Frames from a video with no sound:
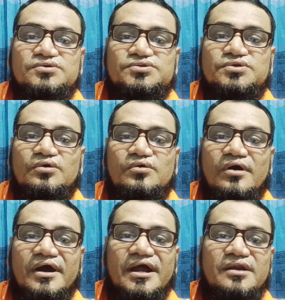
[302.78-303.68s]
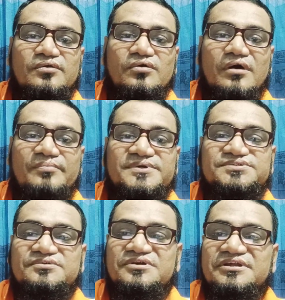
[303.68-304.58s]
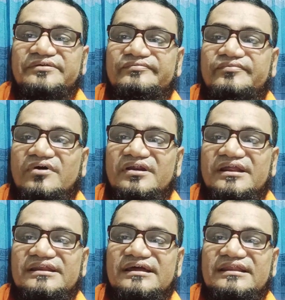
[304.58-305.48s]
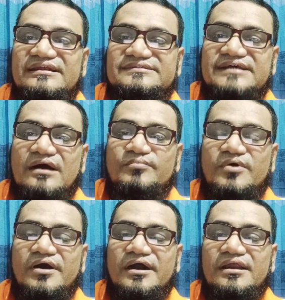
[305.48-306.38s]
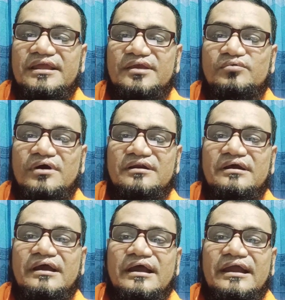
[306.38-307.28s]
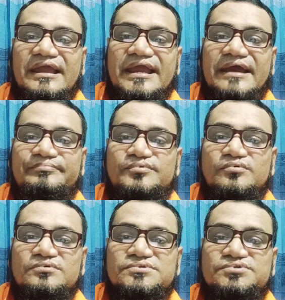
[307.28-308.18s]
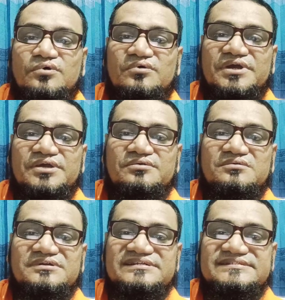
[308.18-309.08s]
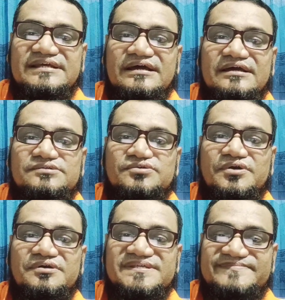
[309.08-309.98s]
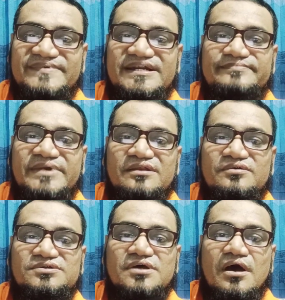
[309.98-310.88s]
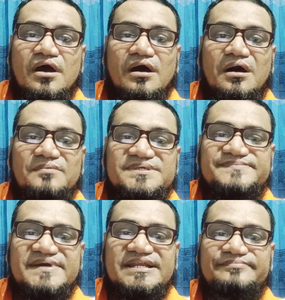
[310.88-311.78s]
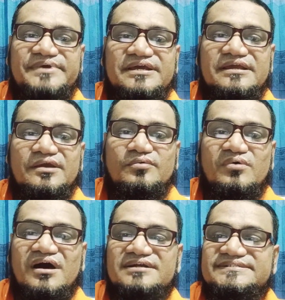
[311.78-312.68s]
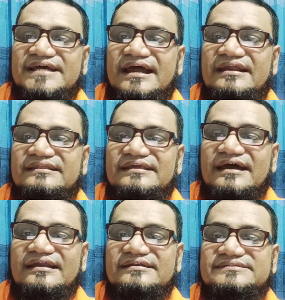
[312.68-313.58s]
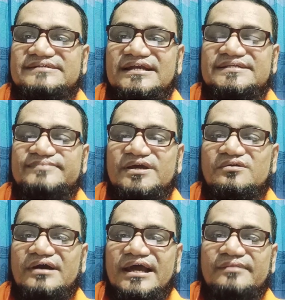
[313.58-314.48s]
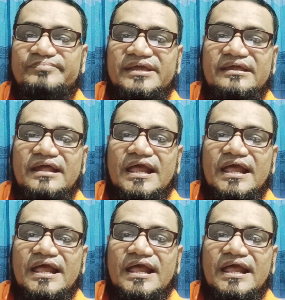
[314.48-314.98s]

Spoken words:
show where no opportunity for internet, some where keyword gap tools show your estimate values of specific keywords, and there are search value helping